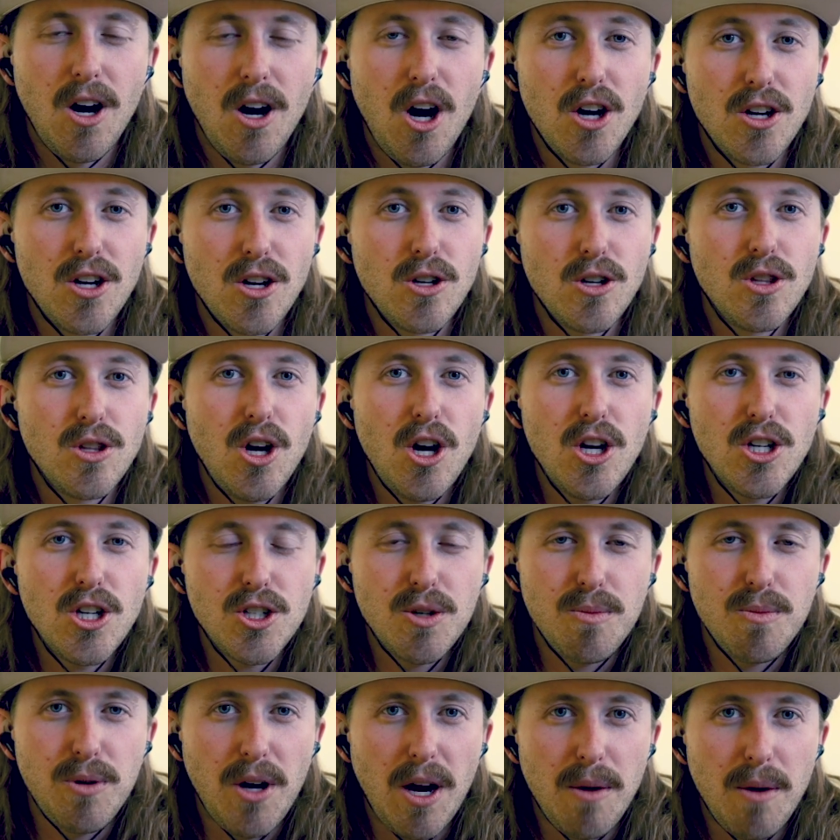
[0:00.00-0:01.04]
On our
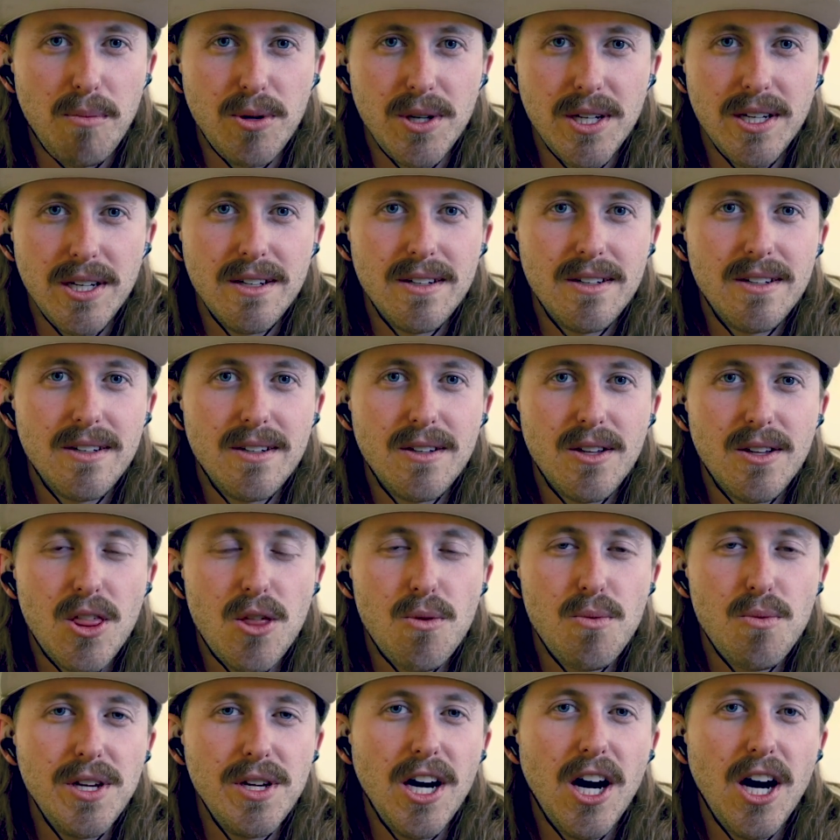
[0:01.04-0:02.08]
larger property,
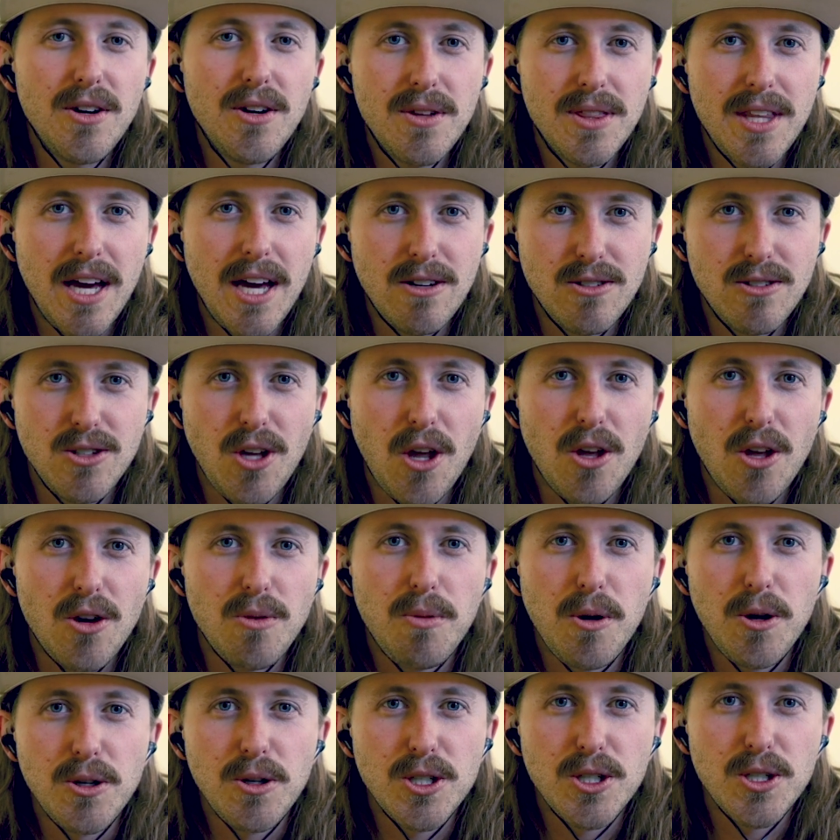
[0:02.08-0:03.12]
$300,000
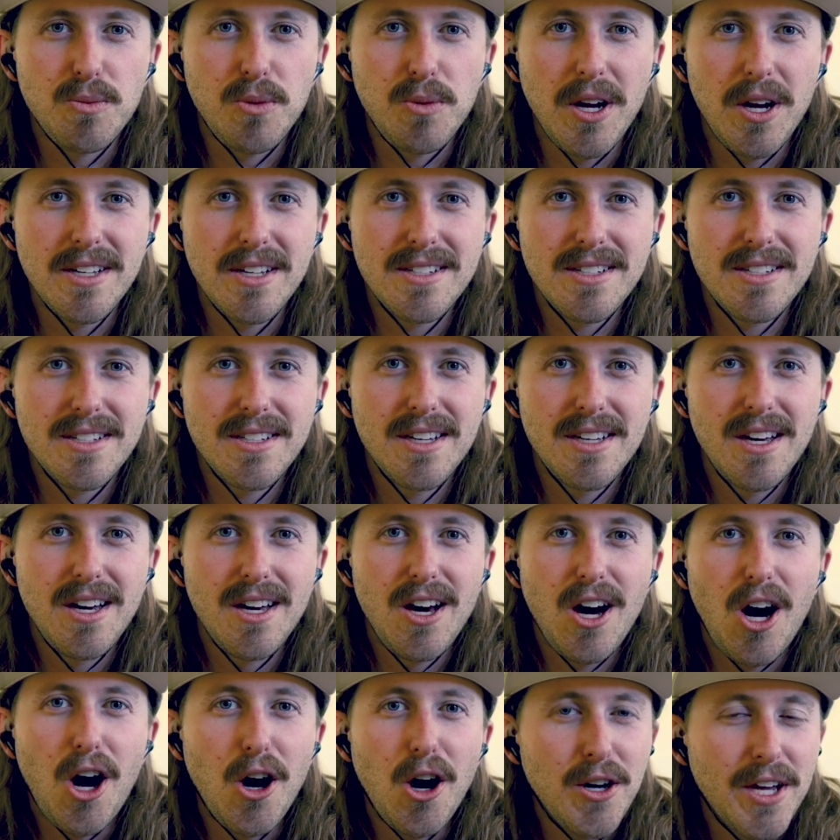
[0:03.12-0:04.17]
purchase price,
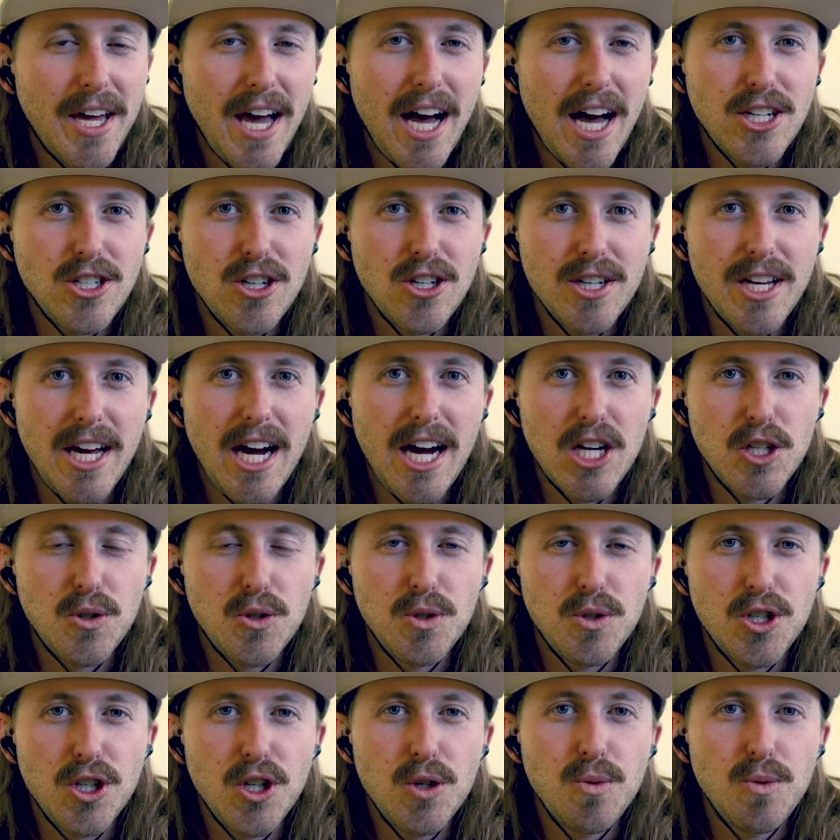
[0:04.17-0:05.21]
our cash on cash
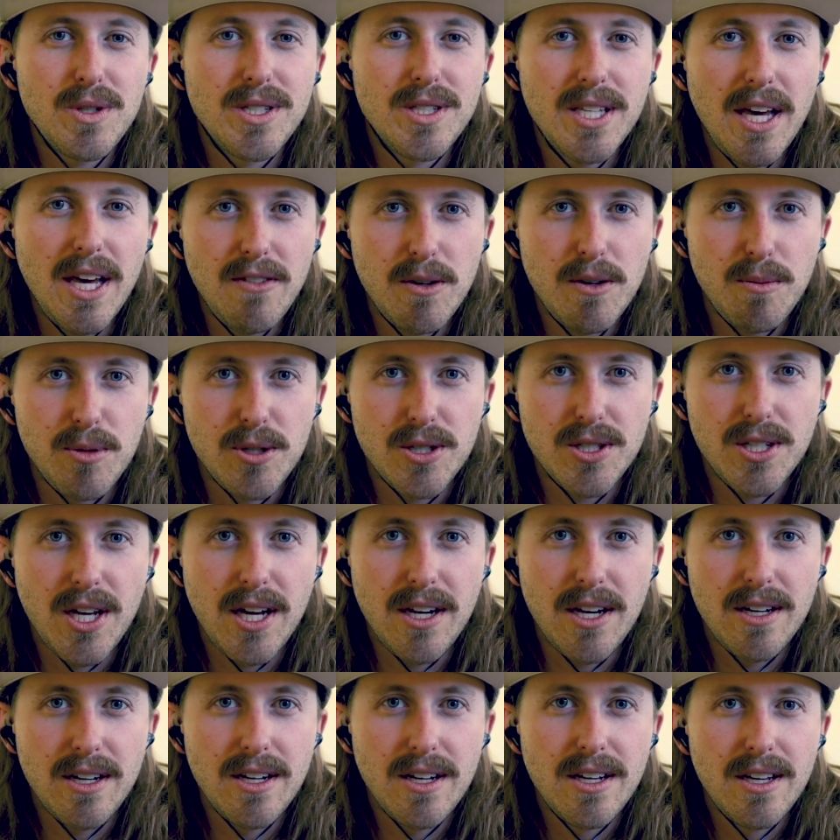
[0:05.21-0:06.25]
return was 7%.
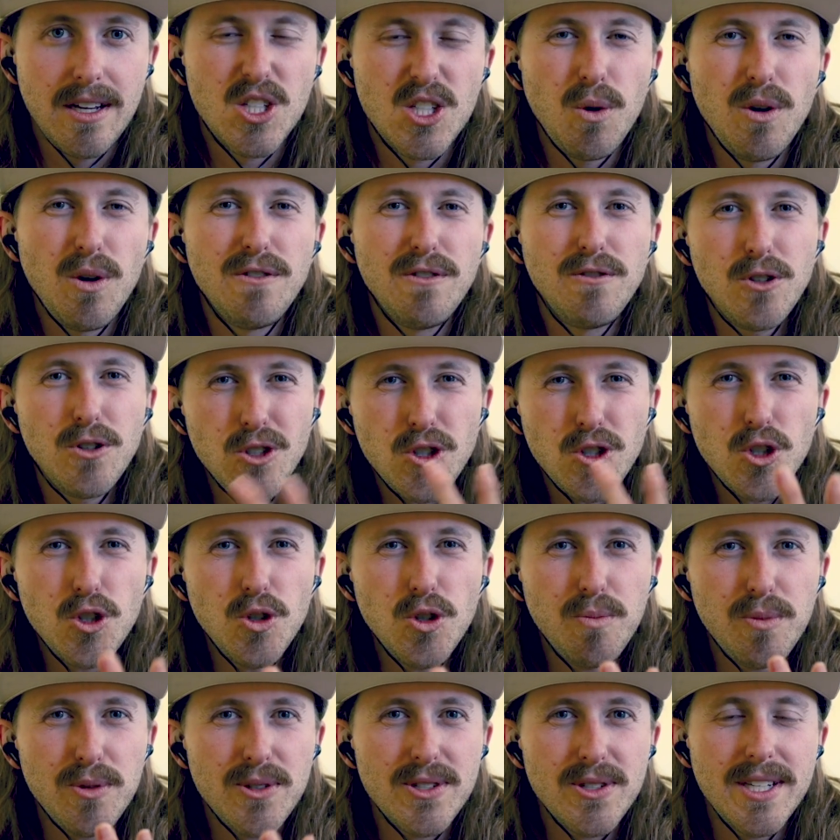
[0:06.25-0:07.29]
So a full
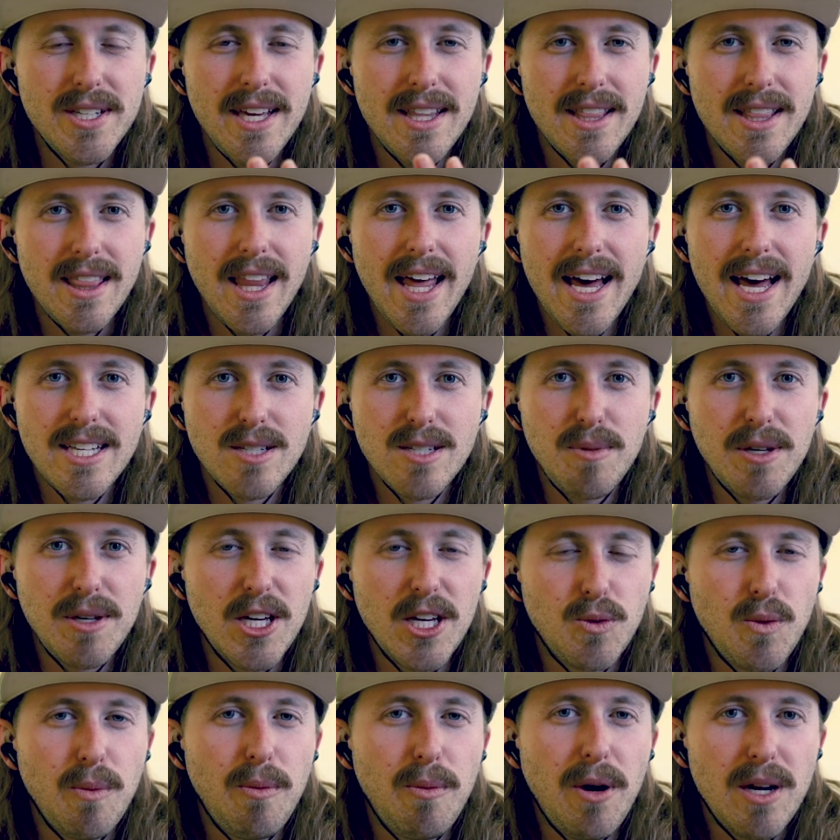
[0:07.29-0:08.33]
2% less
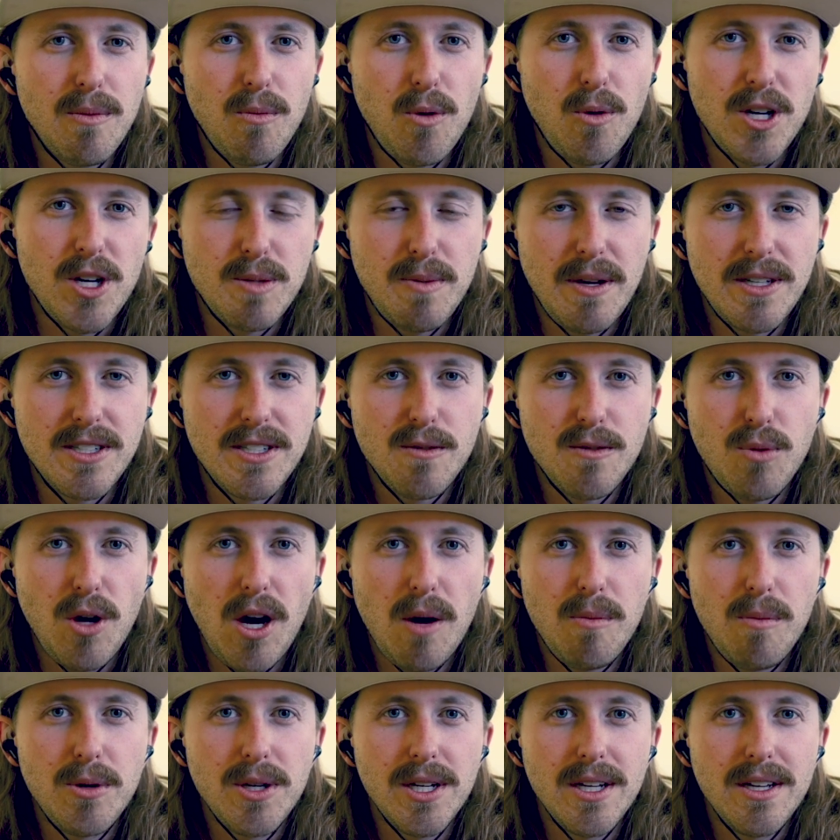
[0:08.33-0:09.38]
because we bought a more expensive
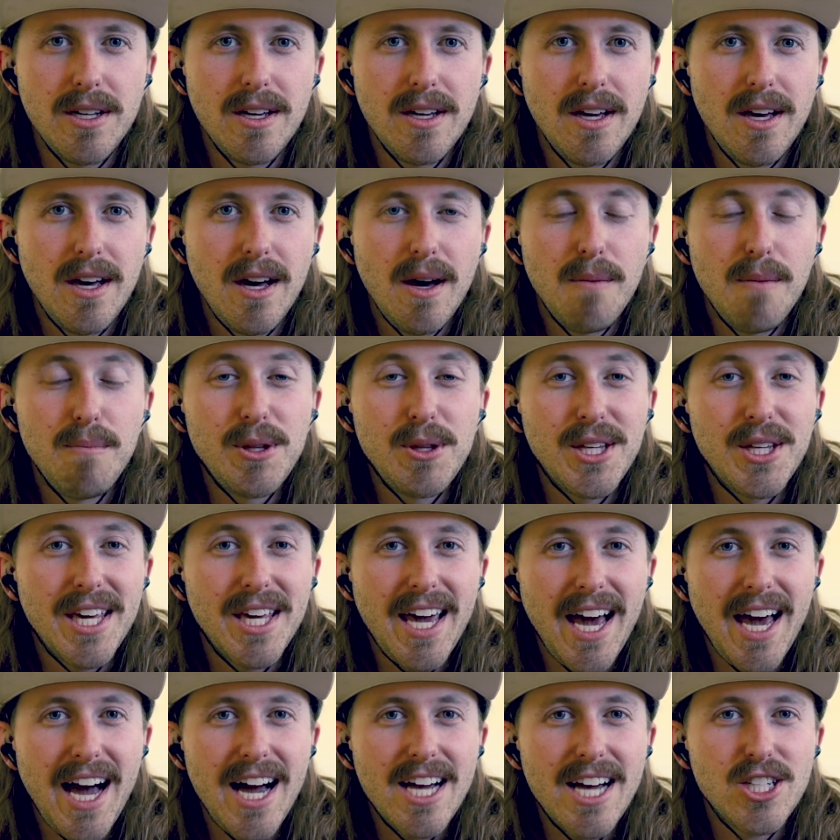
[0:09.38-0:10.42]
property. But the
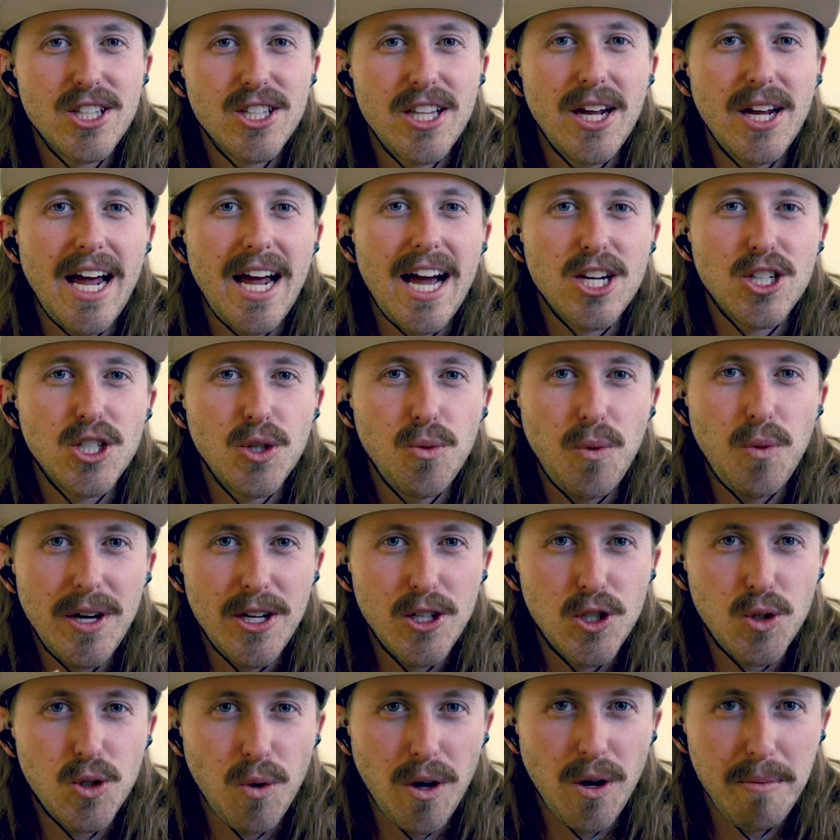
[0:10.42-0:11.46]
cash that actually went
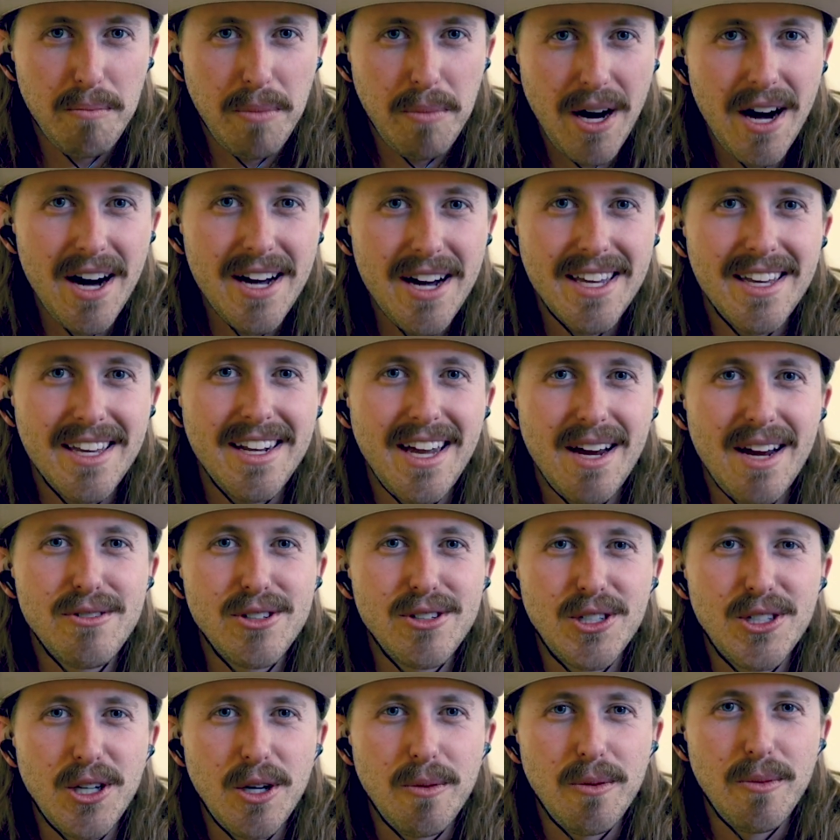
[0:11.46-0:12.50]
into our pocket every
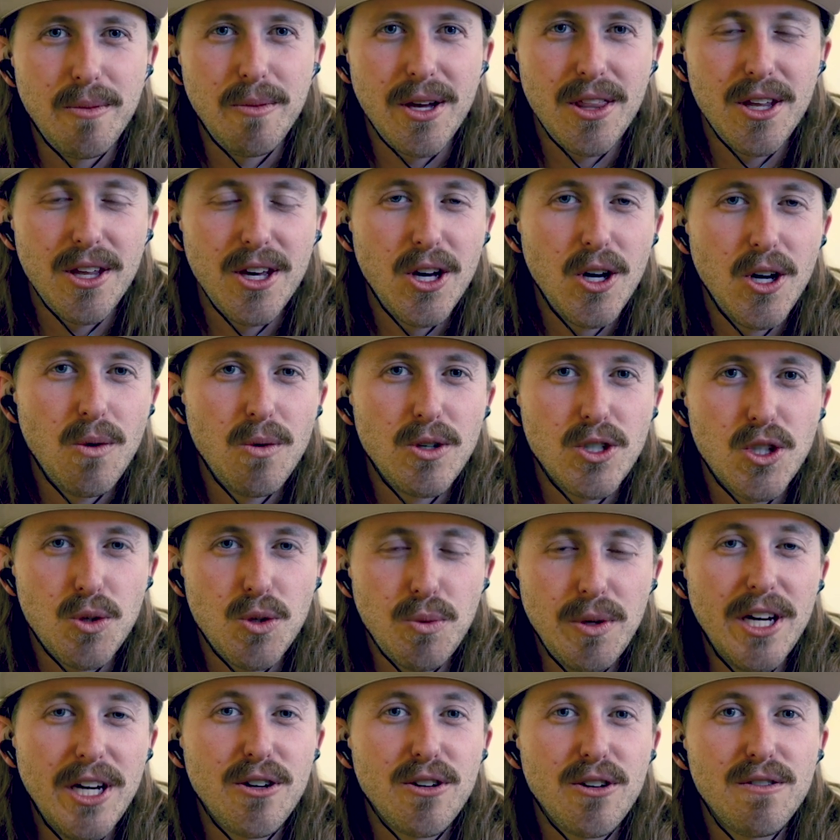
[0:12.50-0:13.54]
single month was
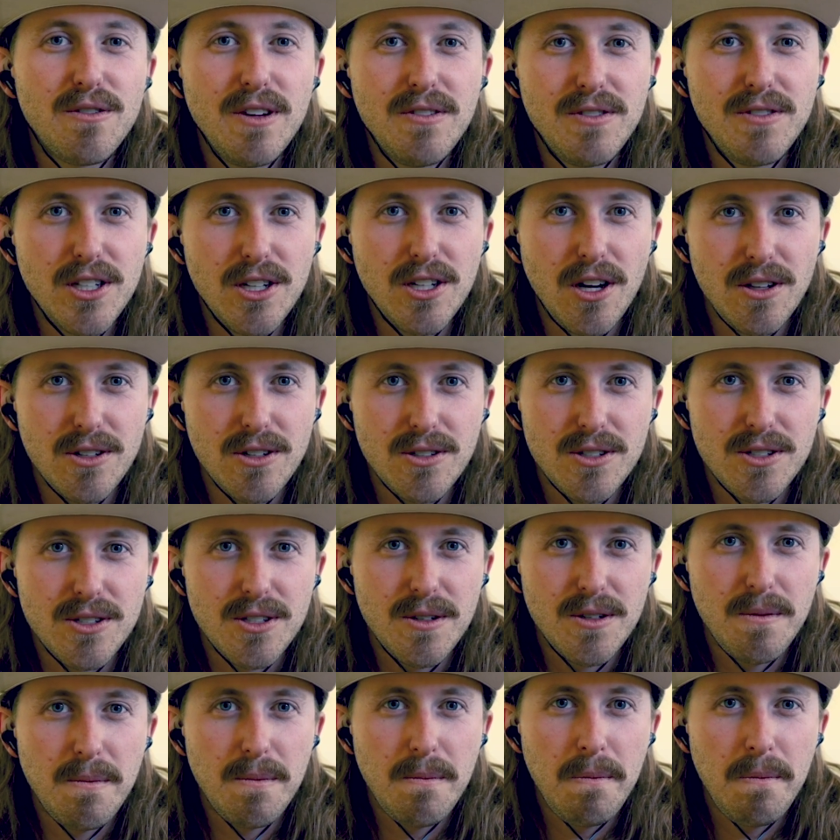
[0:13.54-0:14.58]
$350.